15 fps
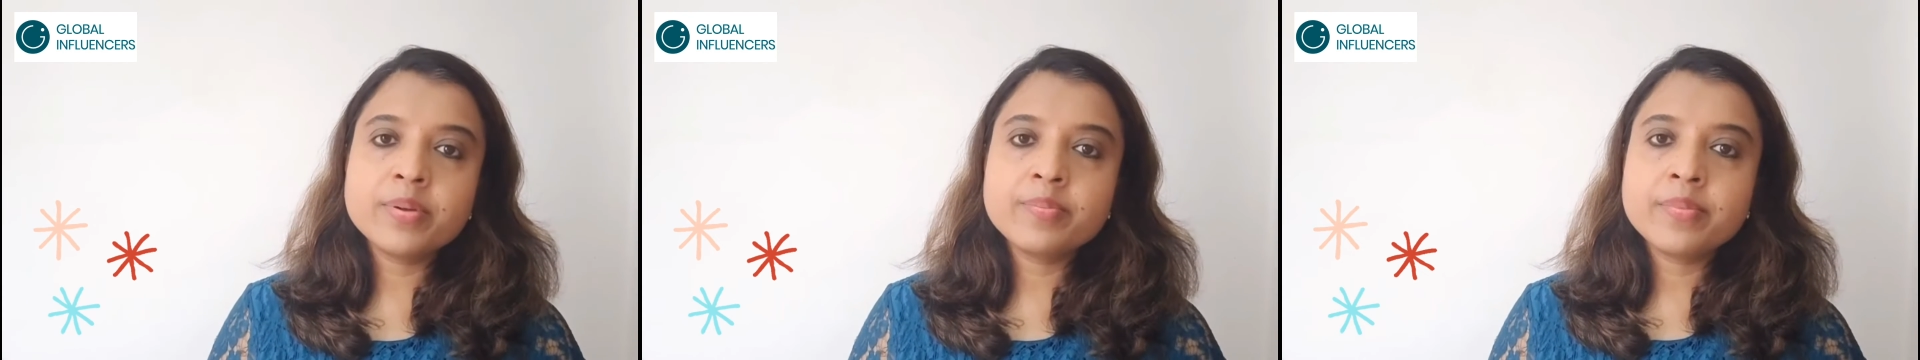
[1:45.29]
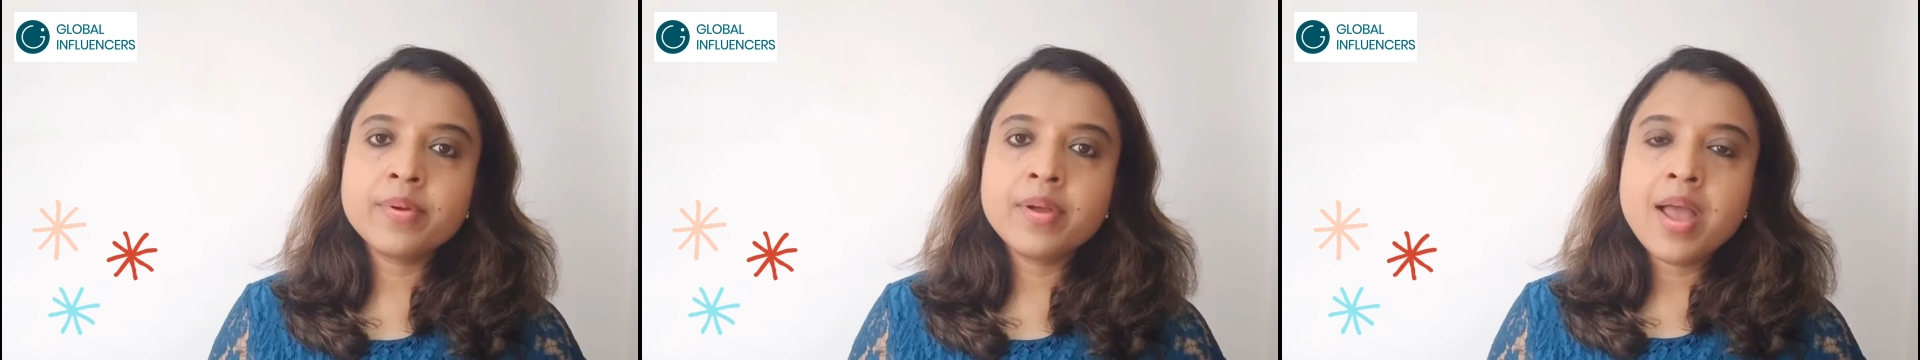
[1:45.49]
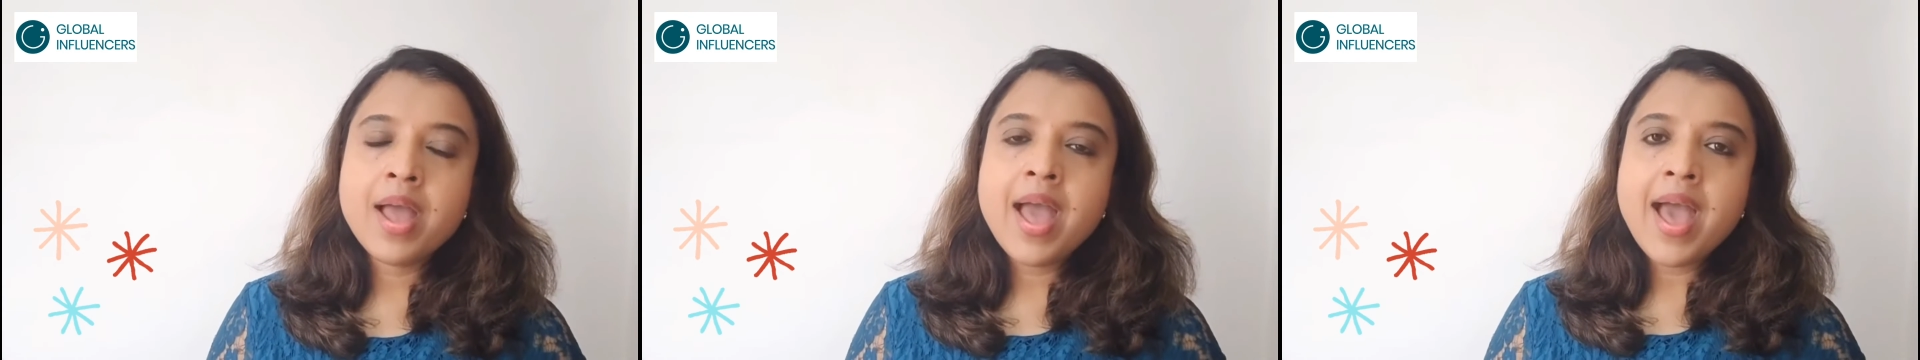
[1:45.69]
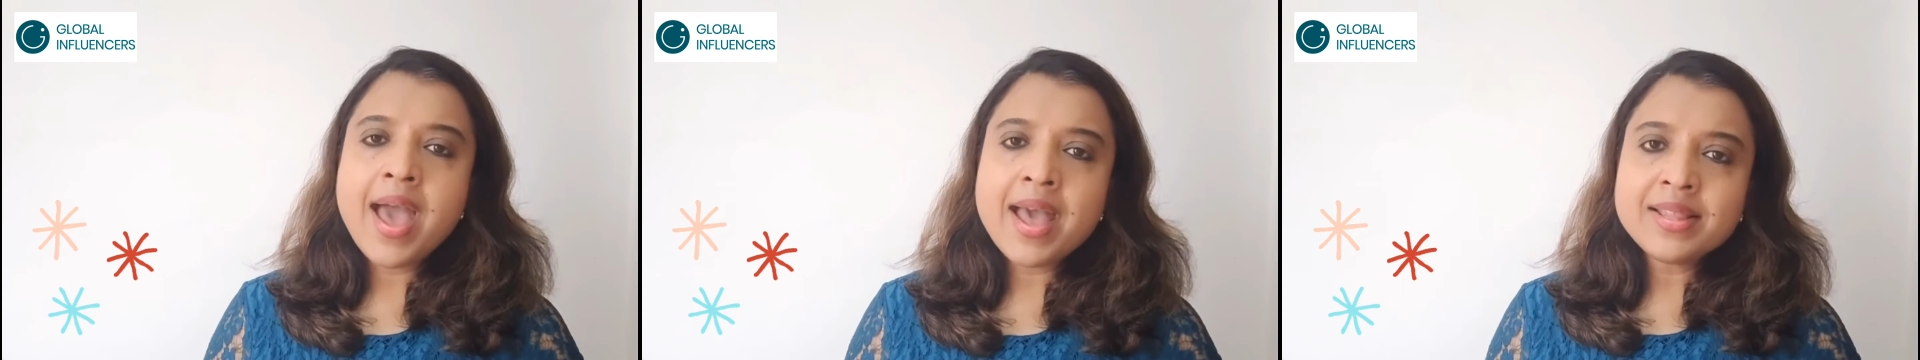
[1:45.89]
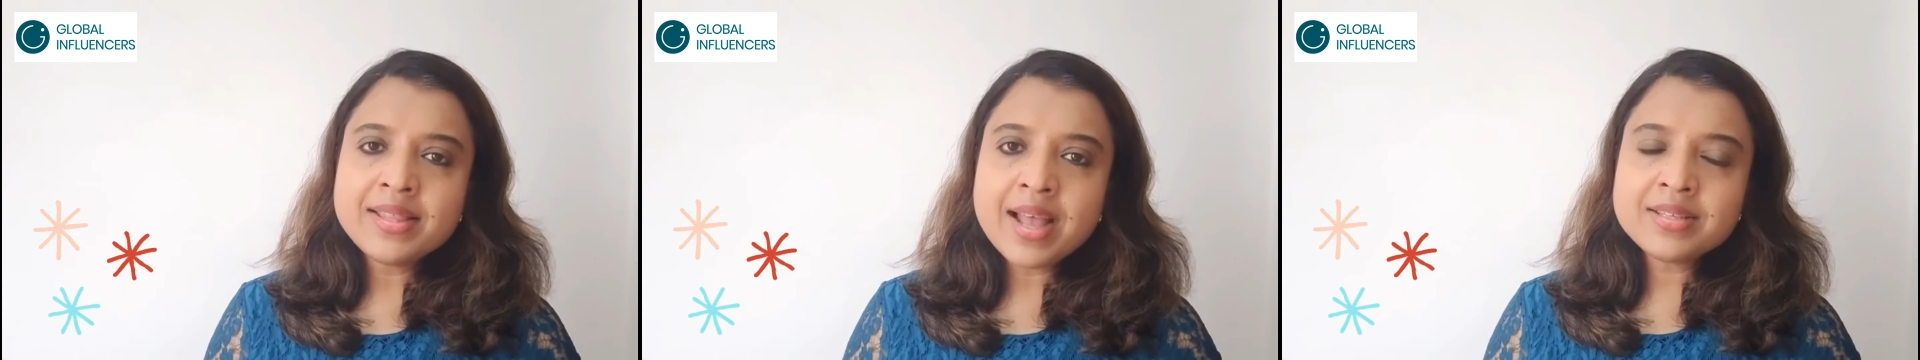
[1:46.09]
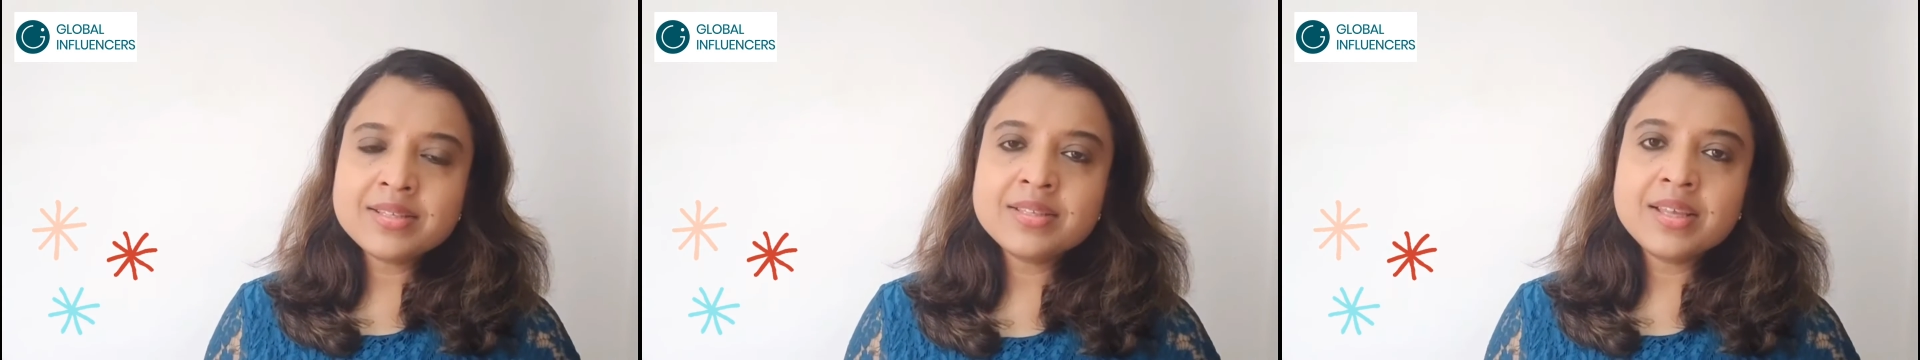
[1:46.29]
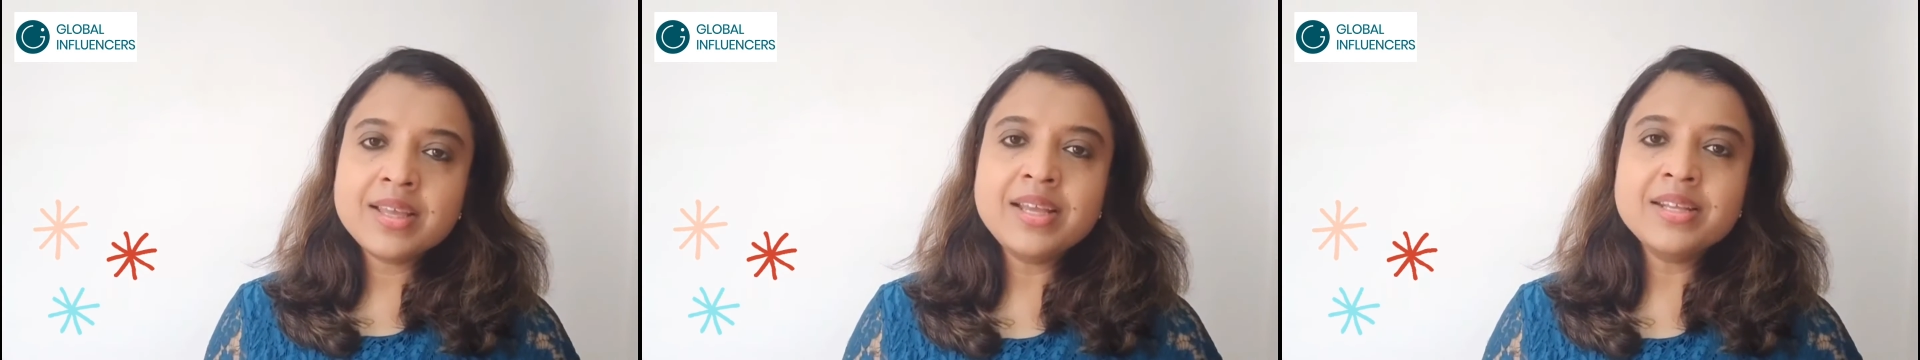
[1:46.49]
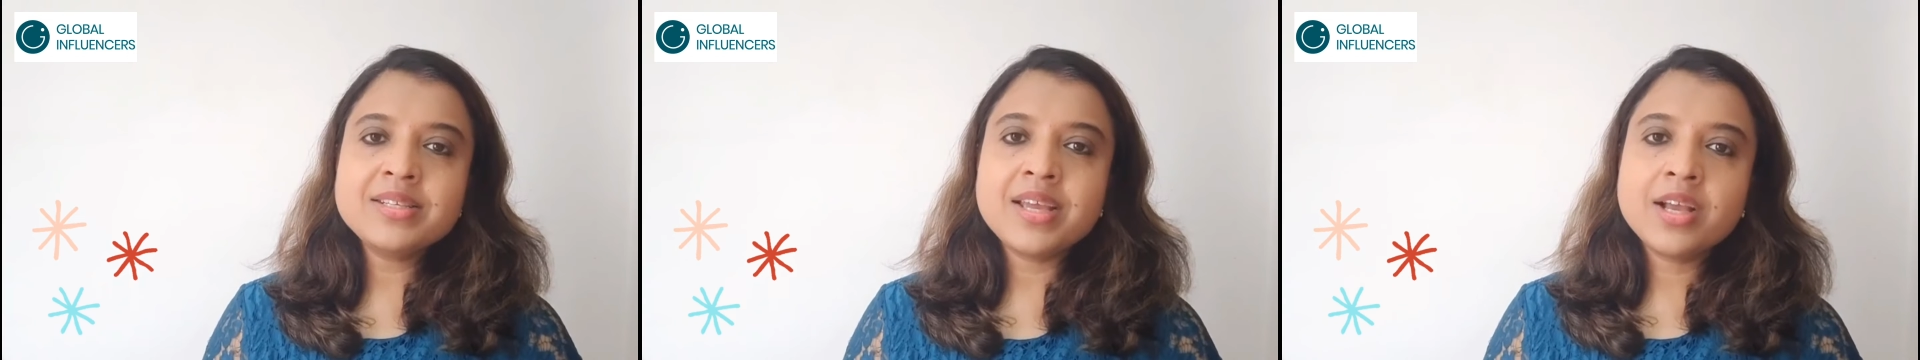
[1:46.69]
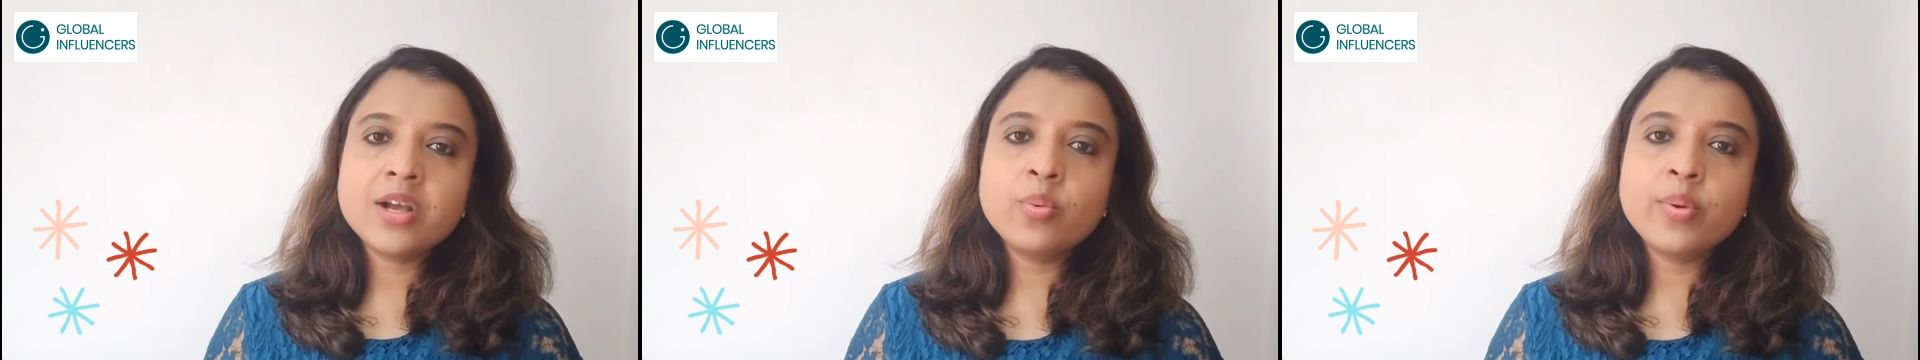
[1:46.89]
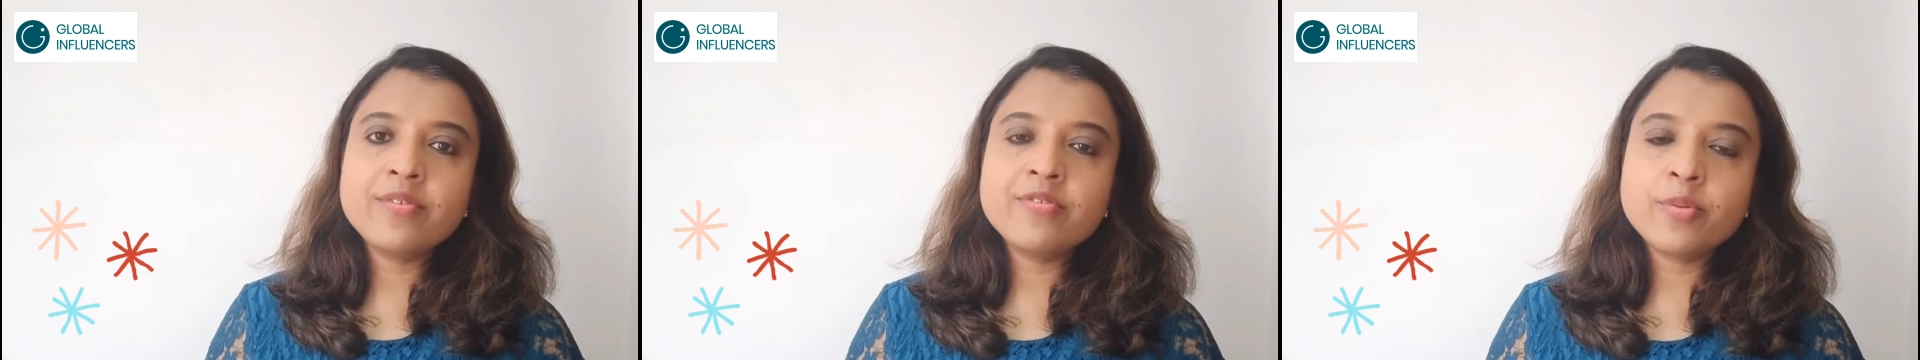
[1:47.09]
And that's the key
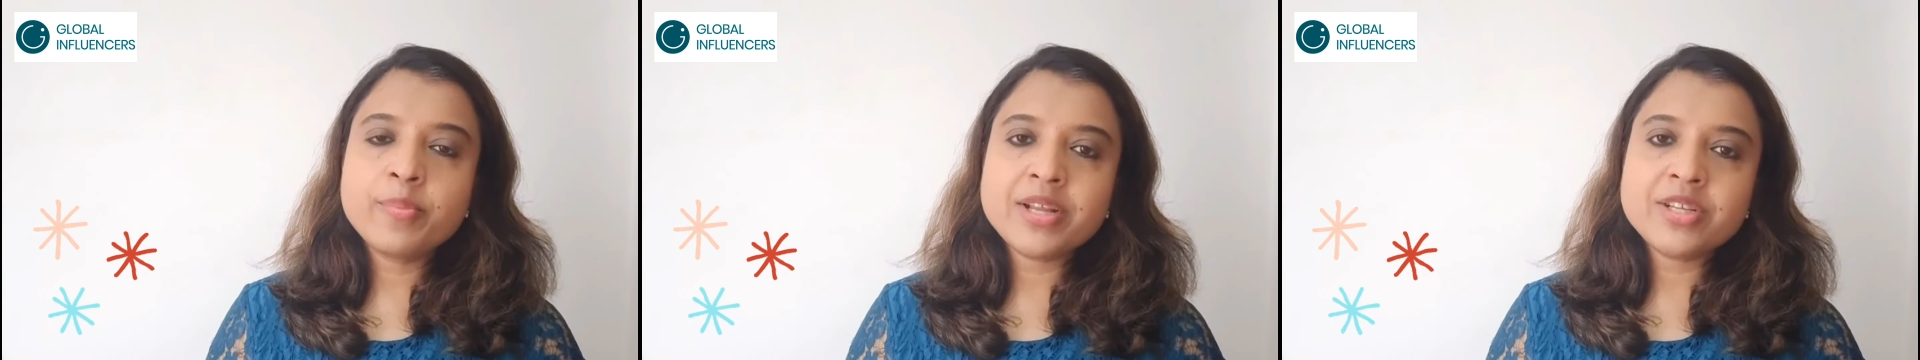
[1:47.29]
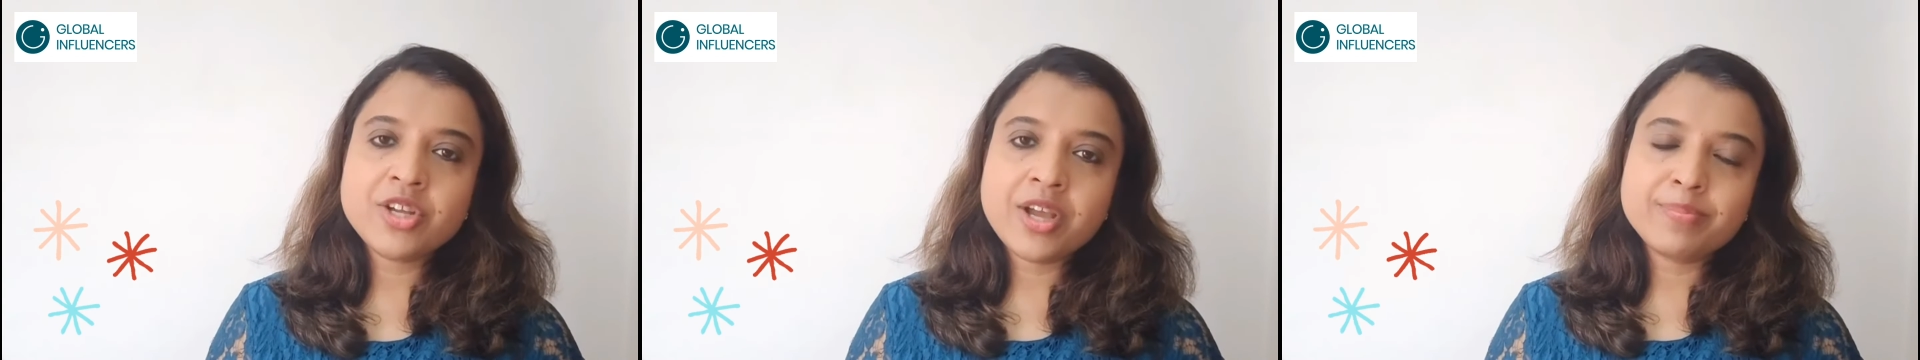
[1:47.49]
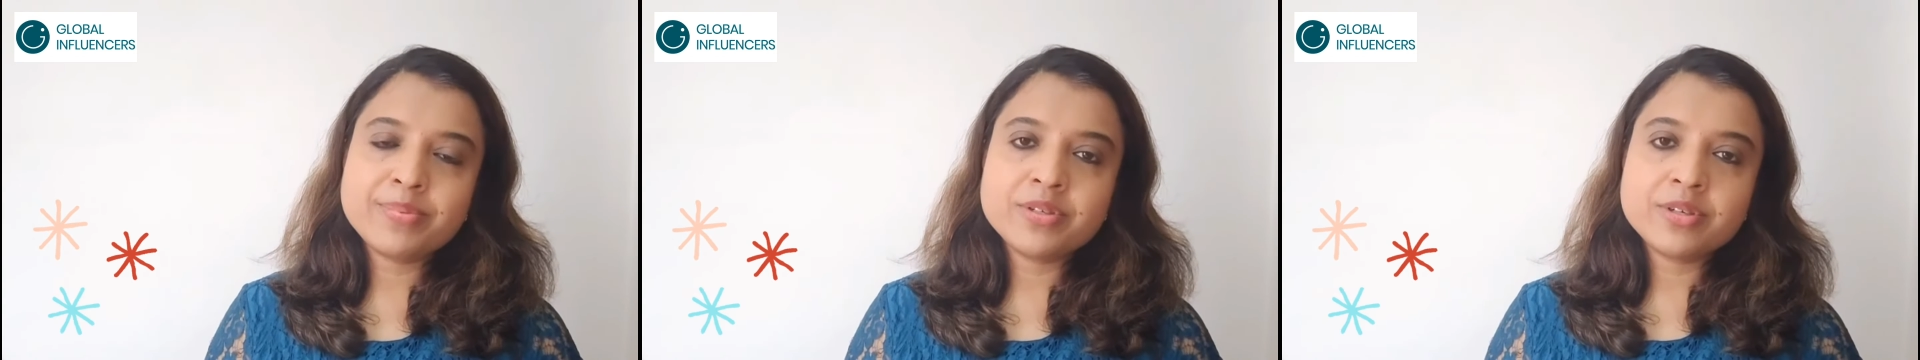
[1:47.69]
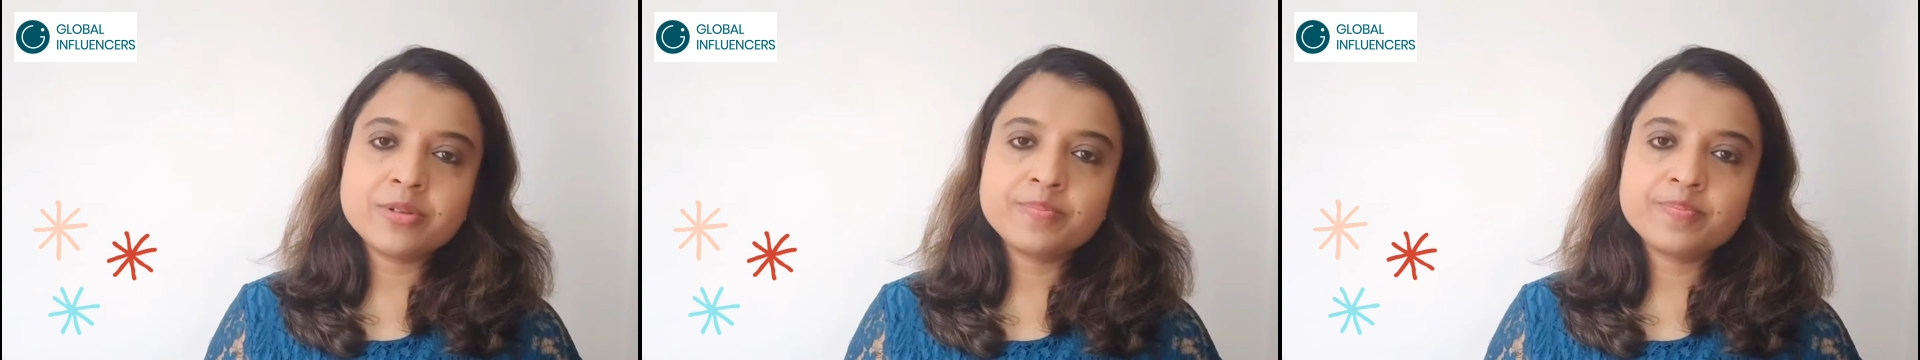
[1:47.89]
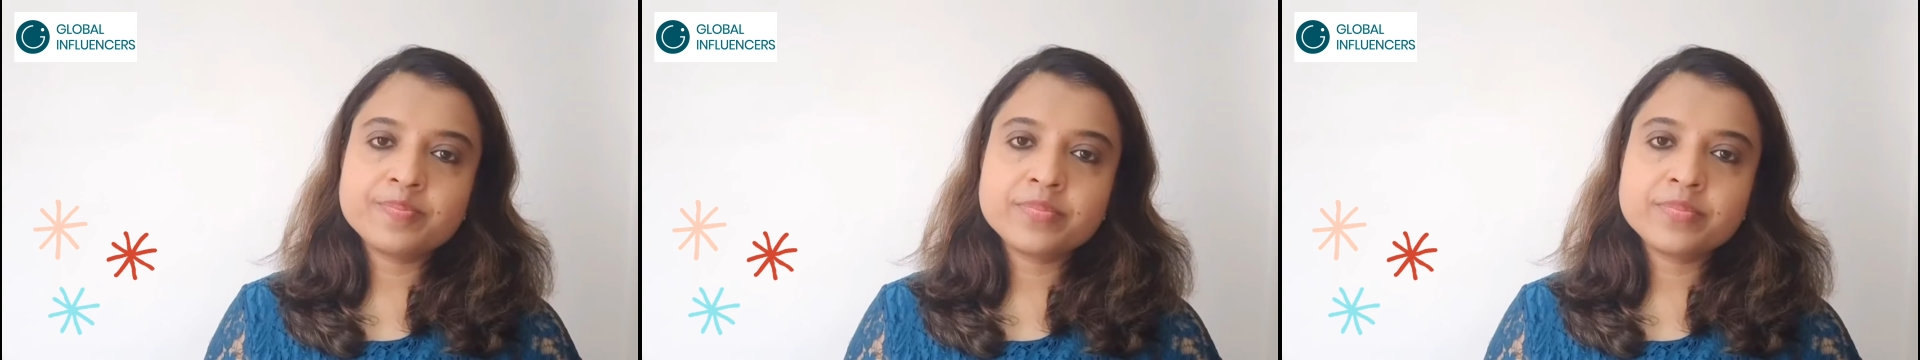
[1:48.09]
takeaway from my chapter,